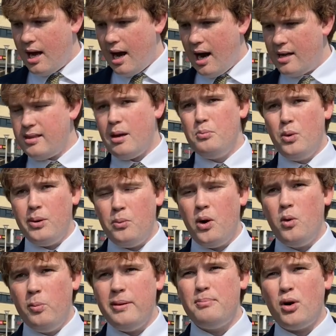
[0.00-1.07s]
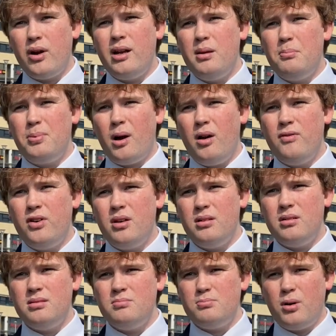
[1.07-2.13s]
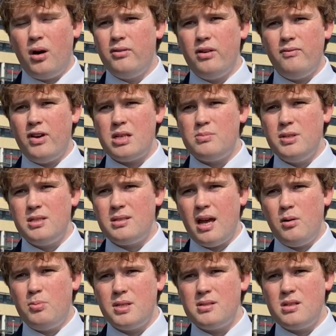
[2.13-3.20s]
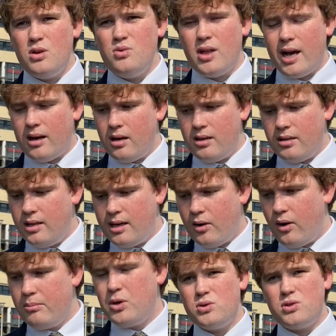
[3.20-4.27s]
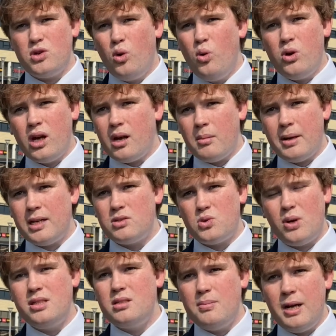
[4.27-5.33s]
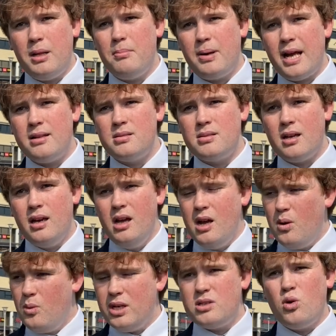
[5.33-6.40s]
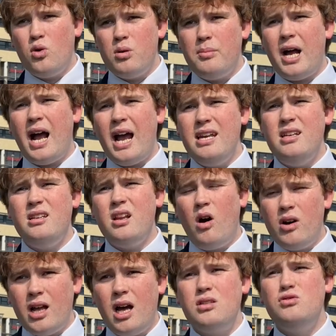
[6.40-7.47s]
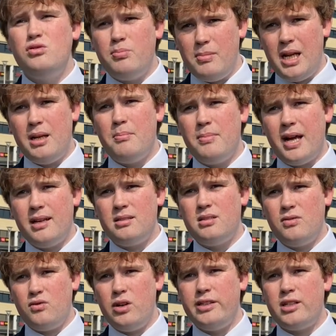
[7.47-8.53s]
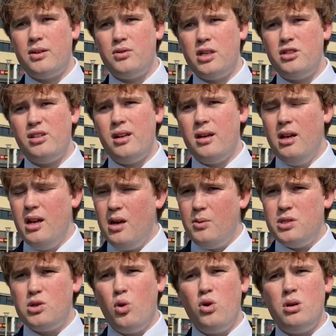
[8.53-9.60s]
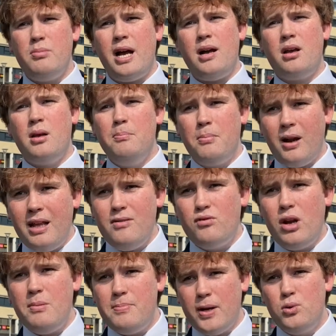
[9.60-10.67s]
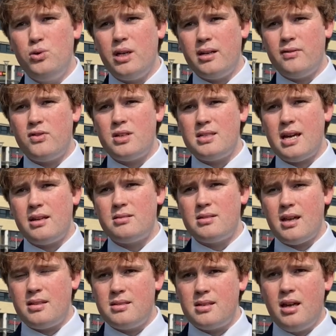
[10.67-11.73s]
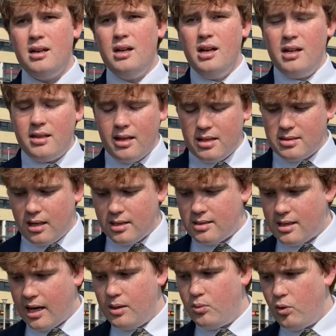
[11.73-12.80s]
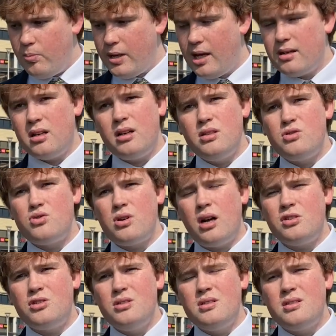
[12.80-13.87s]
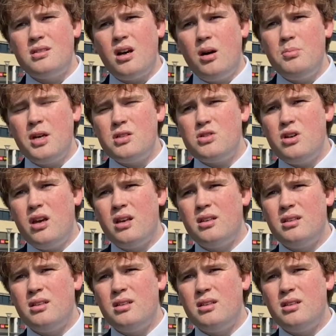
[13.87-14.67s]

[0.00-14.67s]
And then we will be bringing in private private investments help us do that. Uh, you know, I'm talking about 20 million pounds here. We're talking about eight, 900 million pounds of regeneration here. We're talking about a complete rebuilding of the town centre that, as I say, will be under construction this time next year.